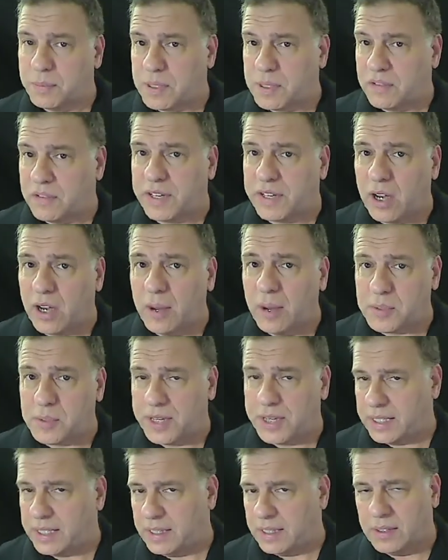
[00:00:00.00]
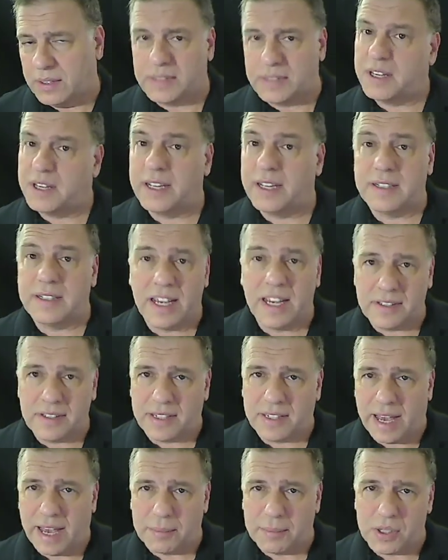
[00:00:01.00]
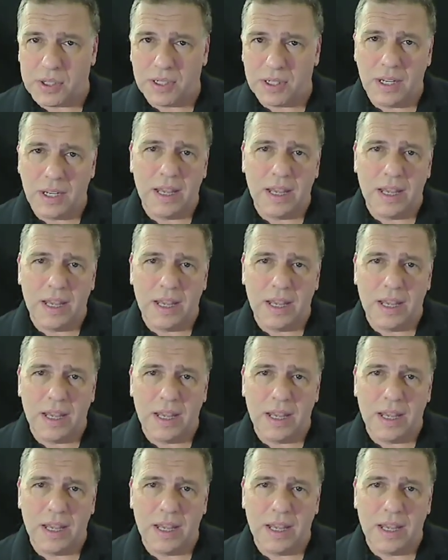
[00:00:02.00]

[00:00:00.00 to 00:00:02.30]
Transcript: specific object, let's say a text caption,